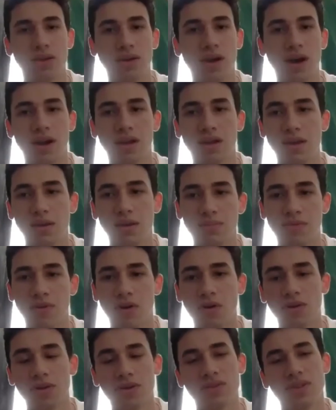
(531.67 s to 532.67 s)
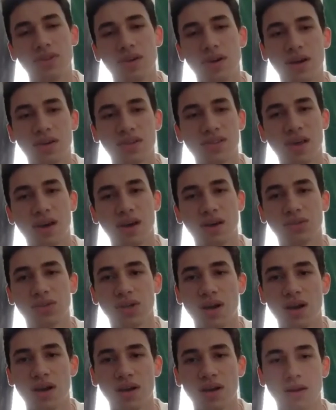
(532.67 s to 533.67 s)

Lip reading: got to keep focused. You got to stay on track.